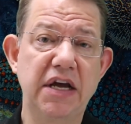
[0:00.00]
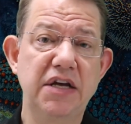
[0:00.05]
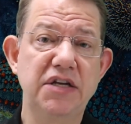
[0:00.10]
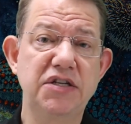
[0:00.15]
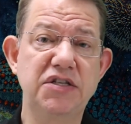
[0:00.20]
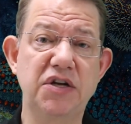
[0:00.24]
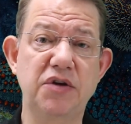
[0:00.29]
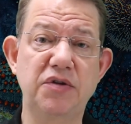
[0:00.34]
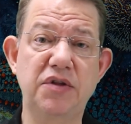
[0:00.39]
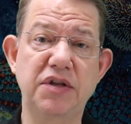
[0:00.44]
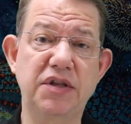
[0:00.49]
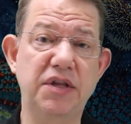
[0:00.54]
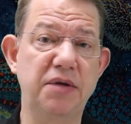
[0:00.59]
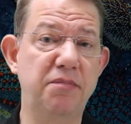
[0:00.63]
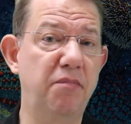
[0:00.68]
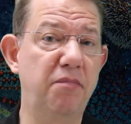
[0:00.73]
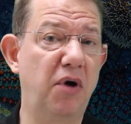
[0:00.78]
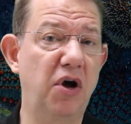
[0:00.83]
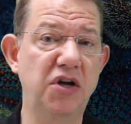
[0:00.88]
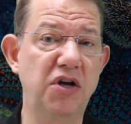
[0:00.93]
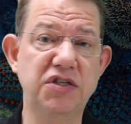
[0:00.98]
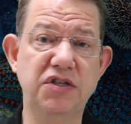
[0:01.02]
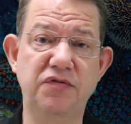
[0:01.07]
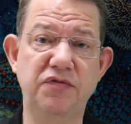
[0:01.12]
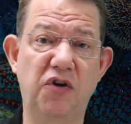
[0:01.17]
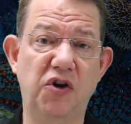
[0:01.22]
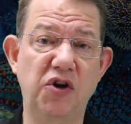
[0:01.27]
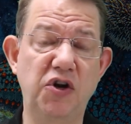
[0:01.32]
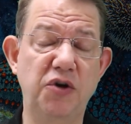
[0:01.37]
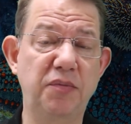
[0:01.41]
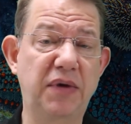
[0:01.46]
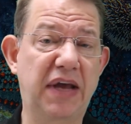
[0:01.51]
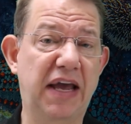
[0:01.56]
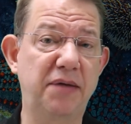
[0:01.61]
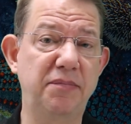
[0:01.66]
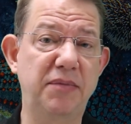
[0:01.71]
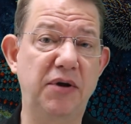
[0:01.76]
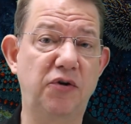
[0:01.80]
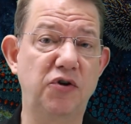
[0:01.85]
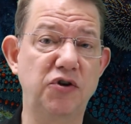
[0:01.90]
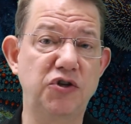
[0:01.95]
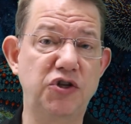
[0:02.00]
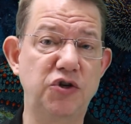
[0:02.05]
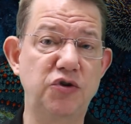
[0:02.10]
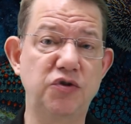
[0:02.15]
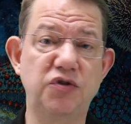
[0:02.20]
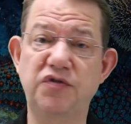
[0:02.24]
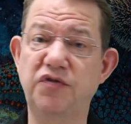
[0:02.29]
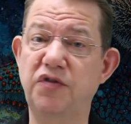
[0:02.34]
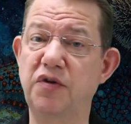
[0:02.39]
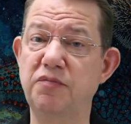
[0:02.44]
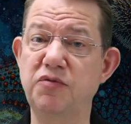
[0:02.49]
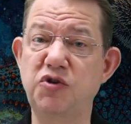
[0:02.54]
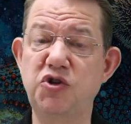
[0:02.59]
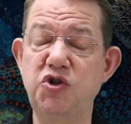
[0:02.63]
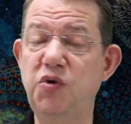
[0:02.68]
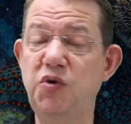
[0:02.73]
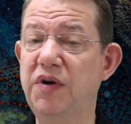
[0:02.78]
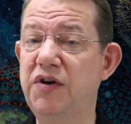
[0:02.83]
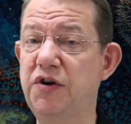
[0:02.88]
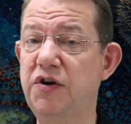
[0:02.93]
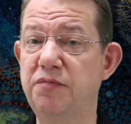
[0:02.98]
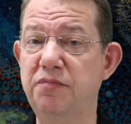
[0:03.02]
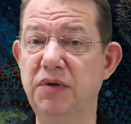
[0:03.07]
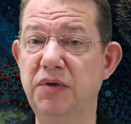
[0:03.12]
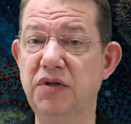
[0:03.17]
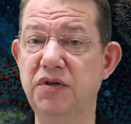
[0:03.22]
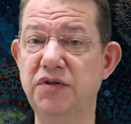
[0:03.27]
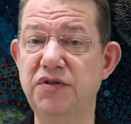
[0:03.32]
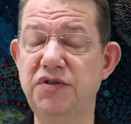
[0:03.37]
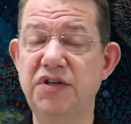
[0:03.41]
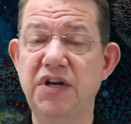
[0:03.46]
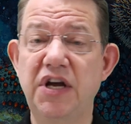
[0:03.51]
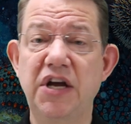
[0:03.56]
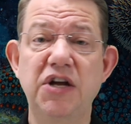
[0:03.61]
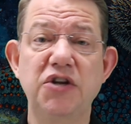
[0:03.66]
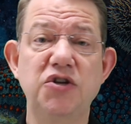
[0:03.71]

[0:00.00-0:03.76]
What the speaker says: so that the mask volume can be reduced from 200 mils